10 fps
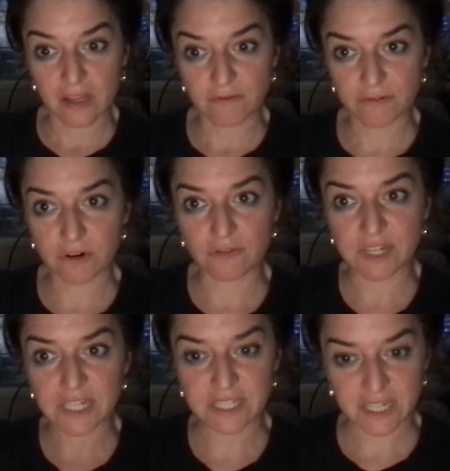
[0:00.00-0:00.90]
for a
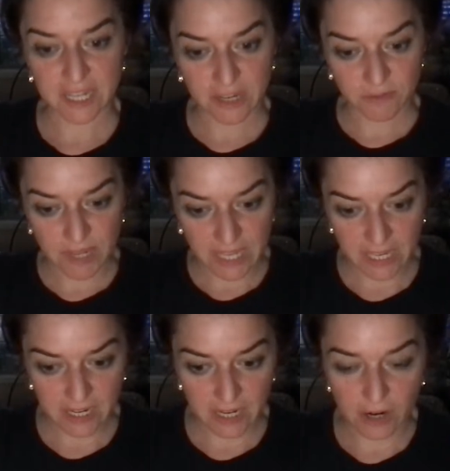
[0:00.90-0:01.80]
reason, and we
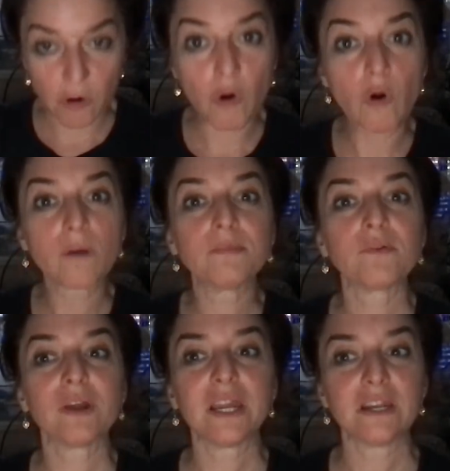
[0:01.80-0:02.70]
can
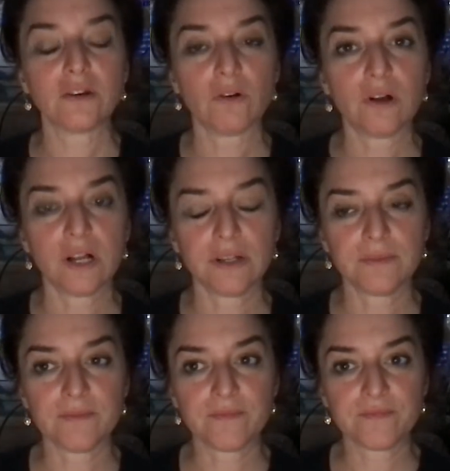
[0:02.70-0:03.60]
incorporate it all.
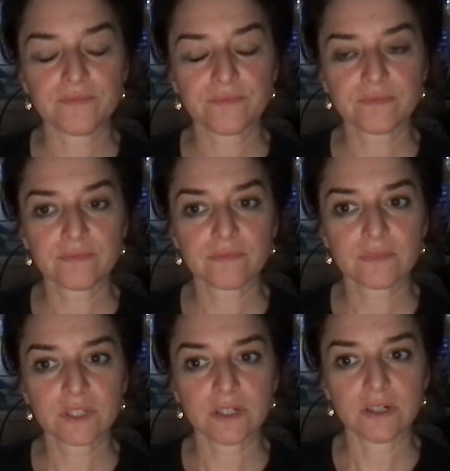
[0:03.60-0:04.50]

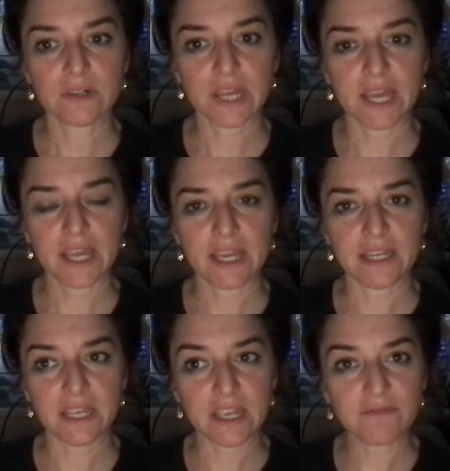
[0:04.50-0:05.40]
Okay,
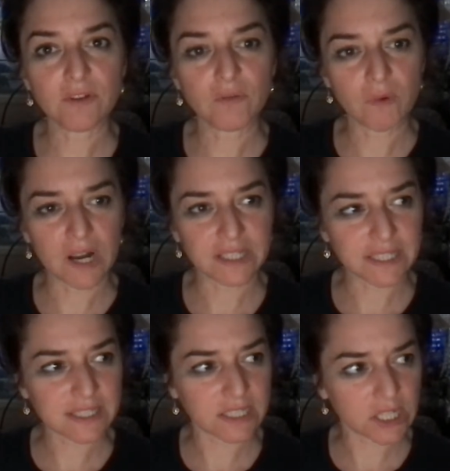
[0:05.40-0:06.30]
and evil
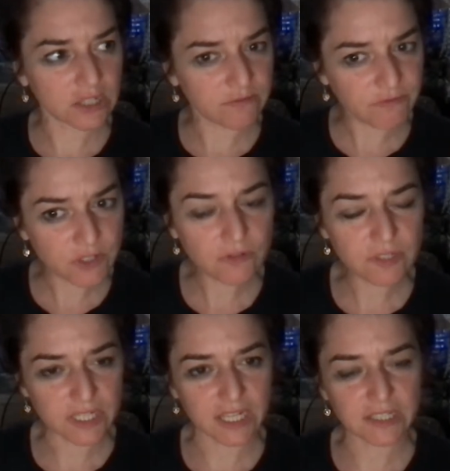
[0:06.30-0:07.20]
wants to
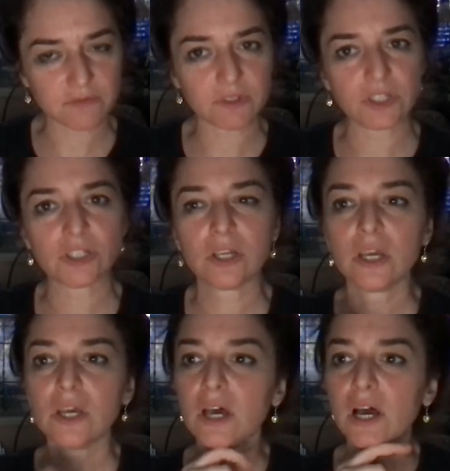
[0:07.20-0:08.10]
confuse us, which
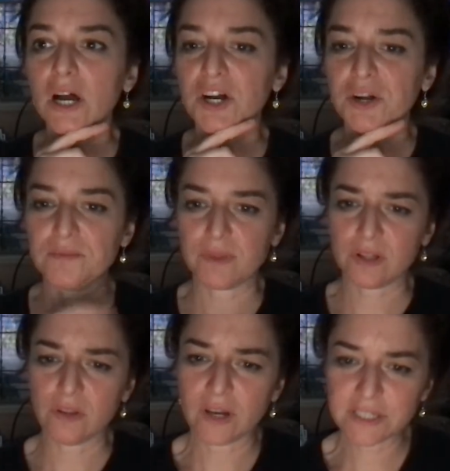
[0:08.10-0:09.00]
a
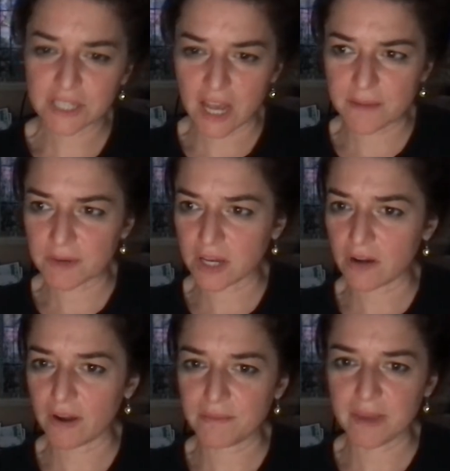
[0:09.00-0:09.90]
long time
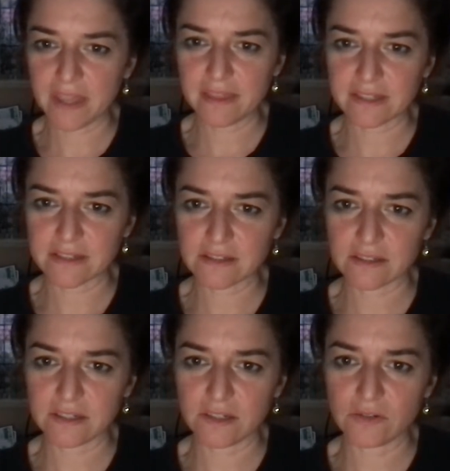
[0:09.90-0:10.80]
ago, I made this
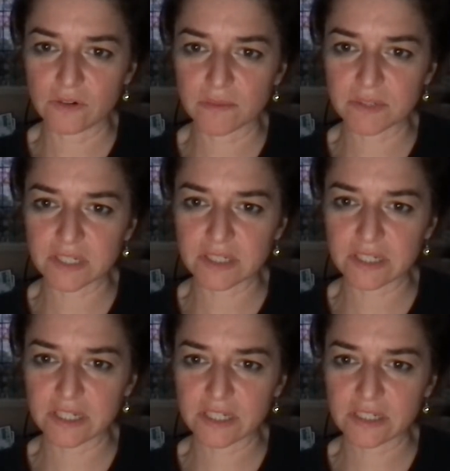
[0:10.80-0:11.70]
enormous
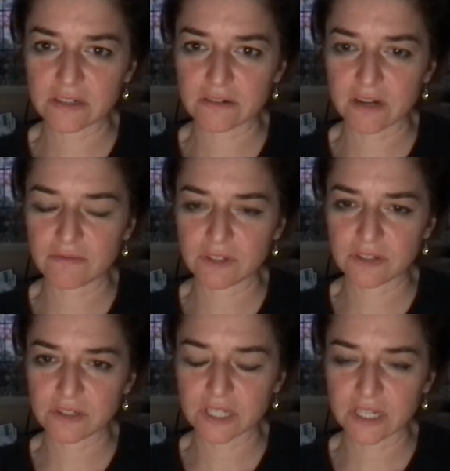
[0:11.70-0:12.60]
list. I
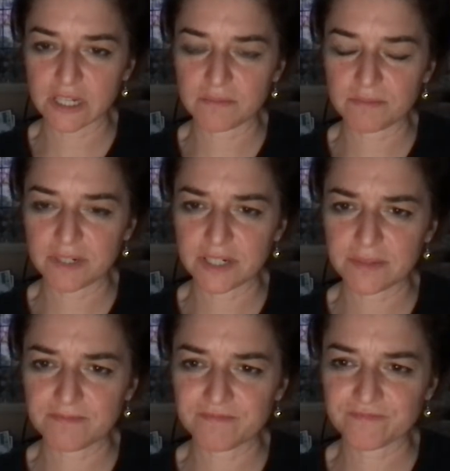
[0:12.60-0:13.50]
was looking up,
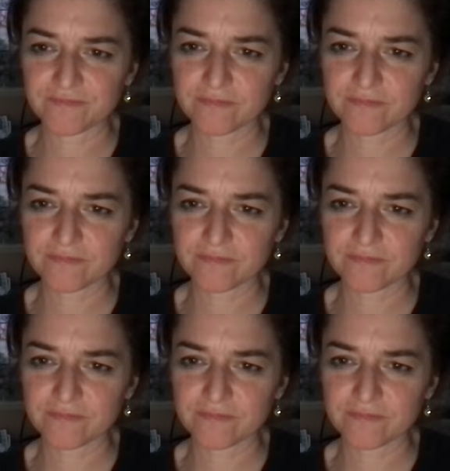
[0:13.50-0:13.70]
and